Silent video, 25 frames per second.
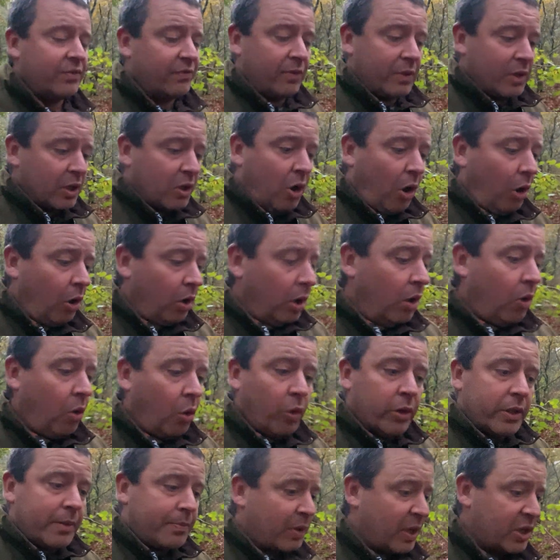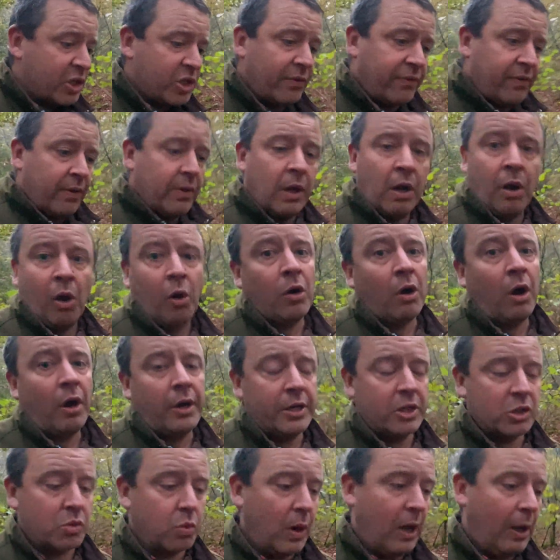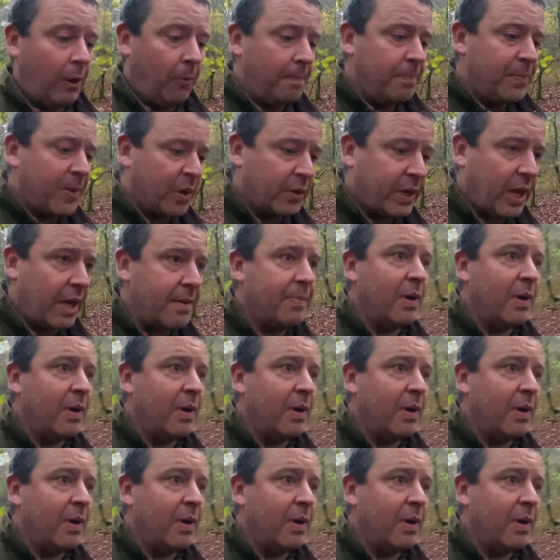from the collar or the pressure from the long line as well, okay?